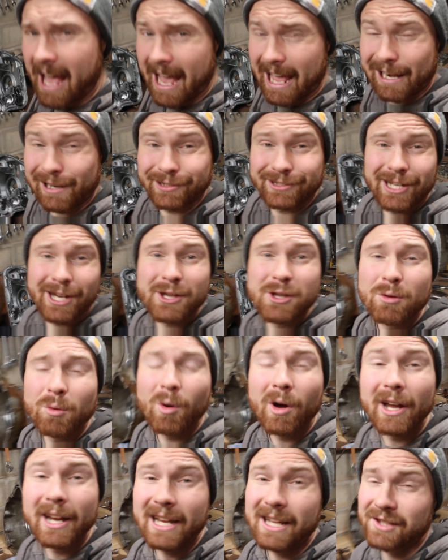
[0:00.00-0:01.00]
and I'll tell you
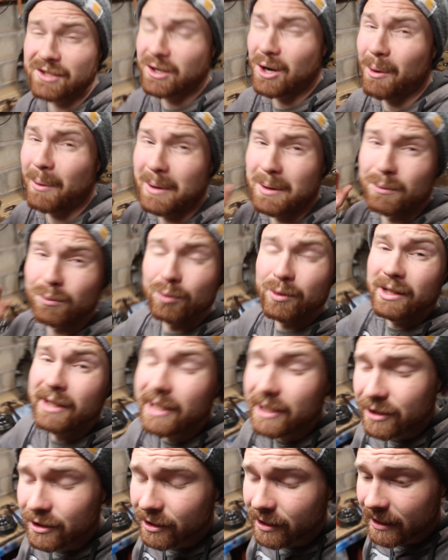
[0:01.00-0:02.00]
what, it's going
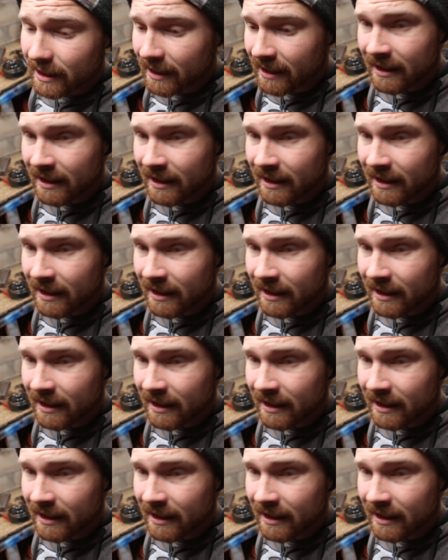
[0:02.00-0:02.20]
really good.